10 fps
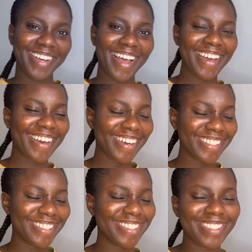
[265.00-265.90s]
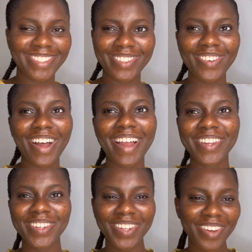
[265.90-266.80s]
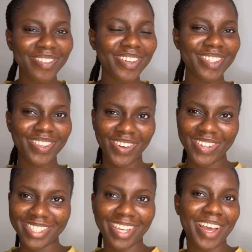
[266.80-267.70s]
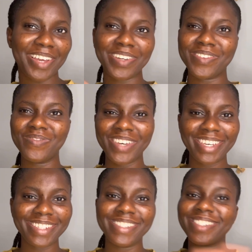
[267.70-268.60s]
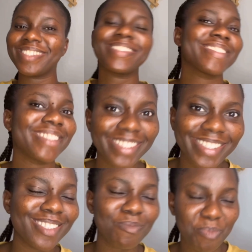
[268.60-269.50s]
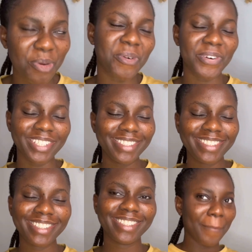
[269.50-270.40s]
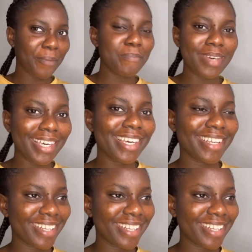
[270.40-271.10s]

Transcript: Okay, so I never thought I could make it to this point, but making it